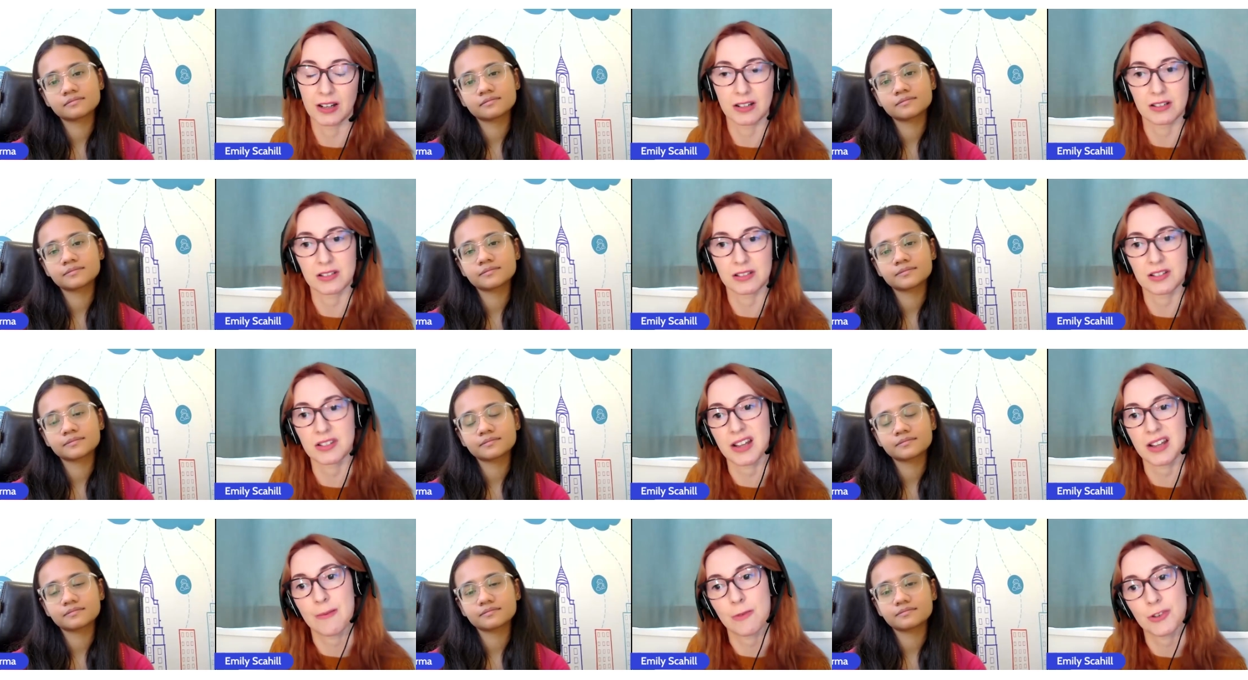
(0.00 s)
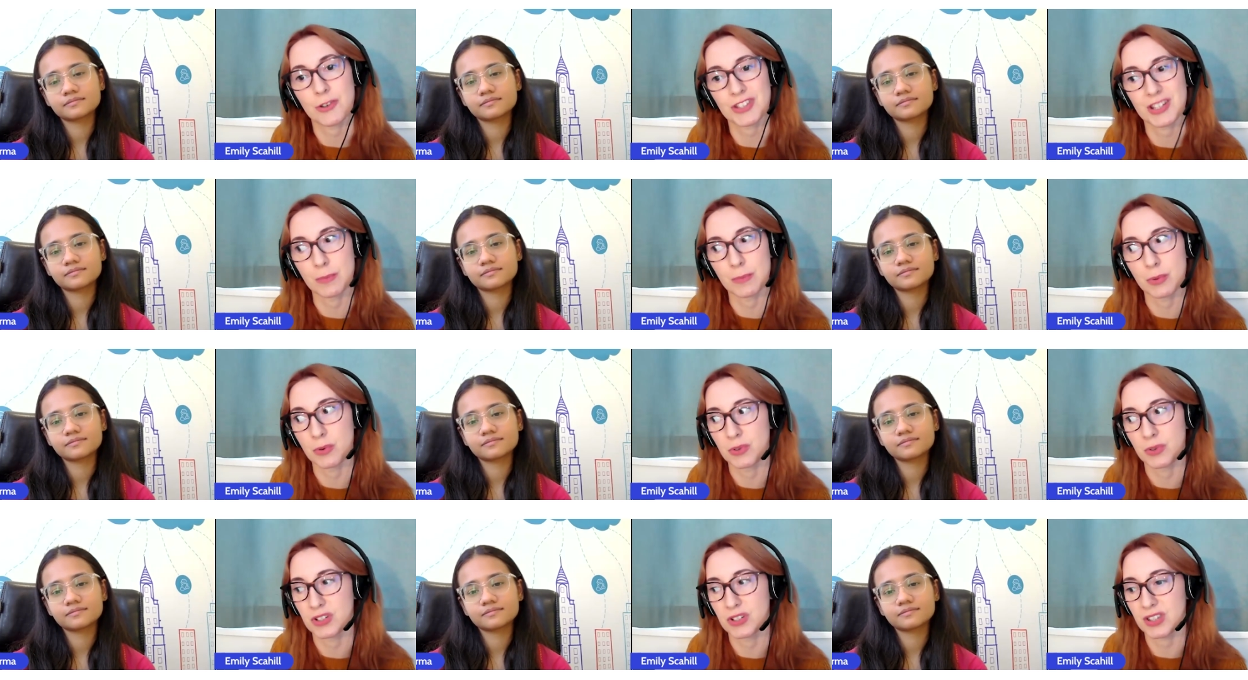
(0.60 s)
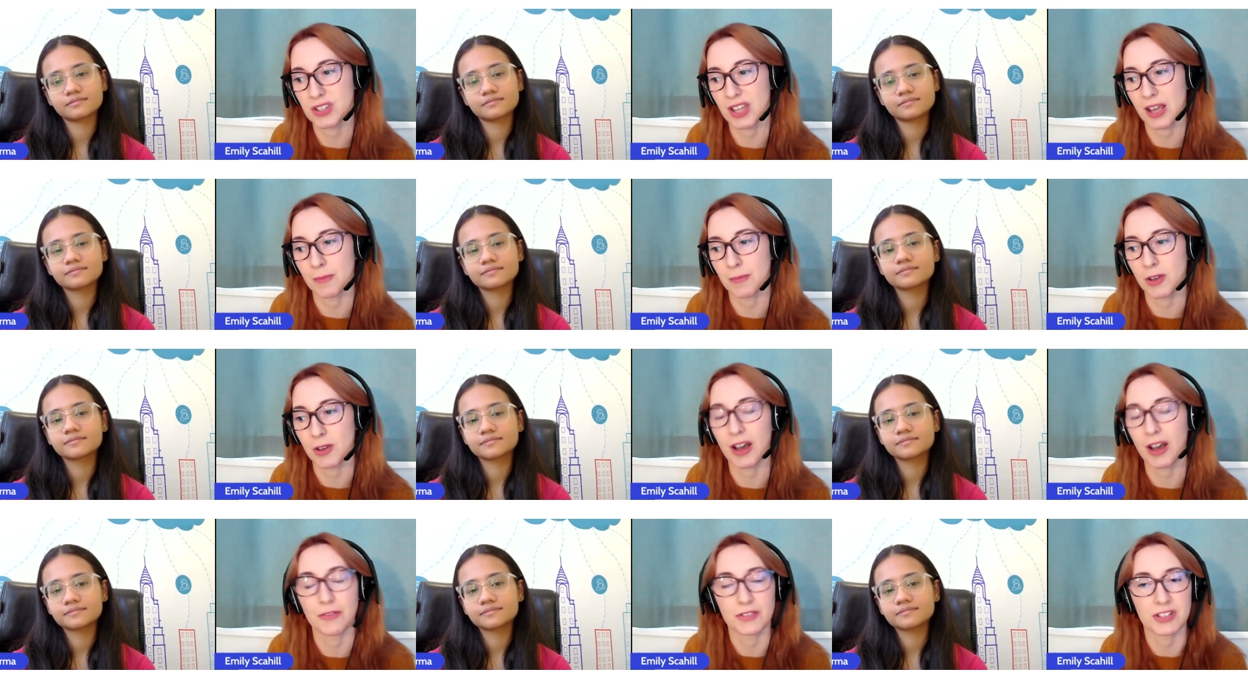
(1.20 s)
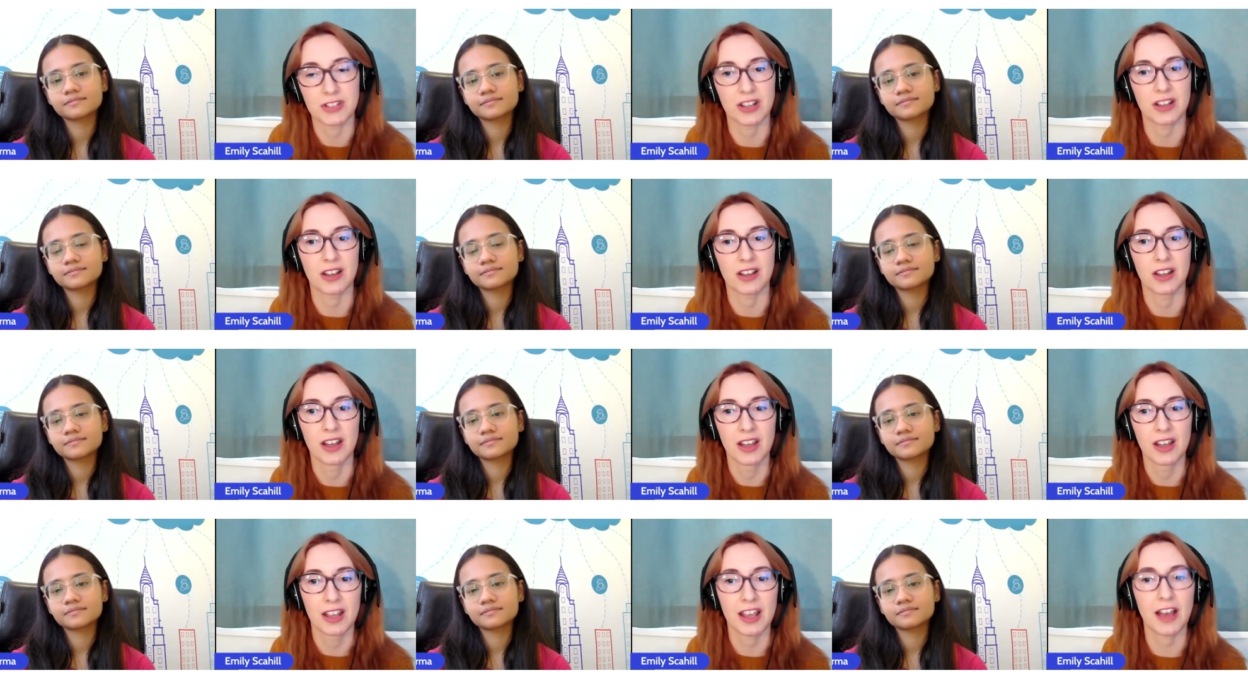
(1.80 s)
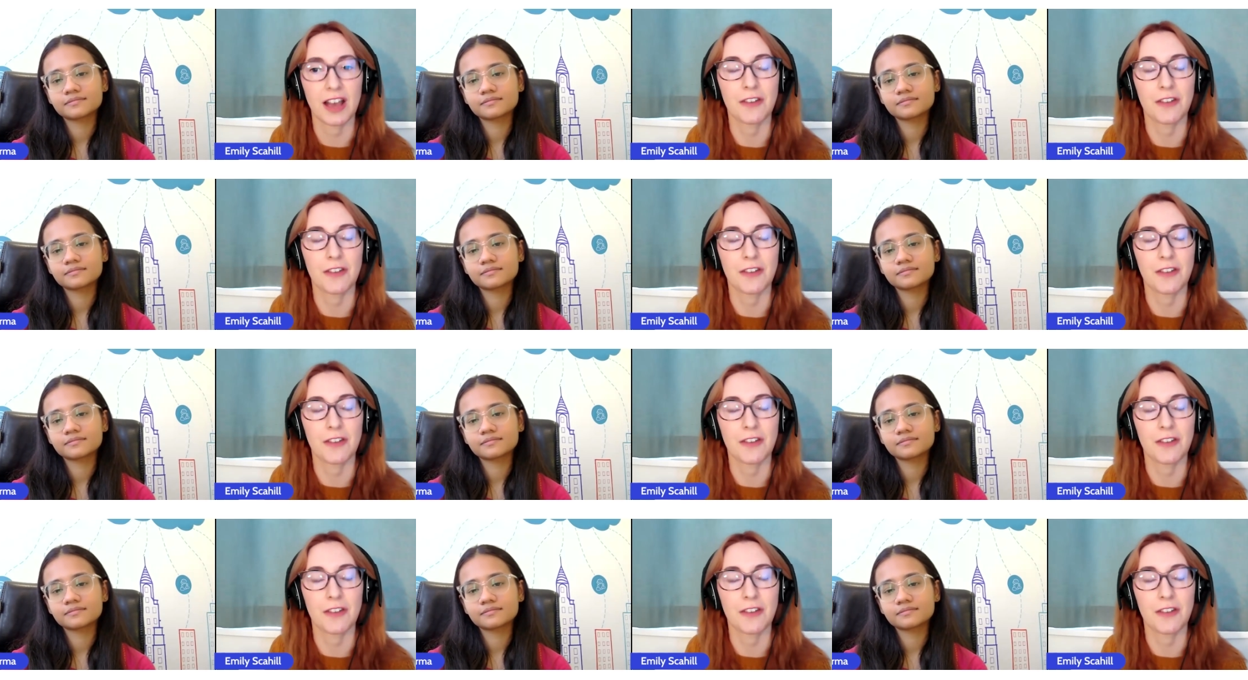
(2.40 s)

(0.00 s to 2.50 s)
Speaker 1: and, and understand what's important to them you have to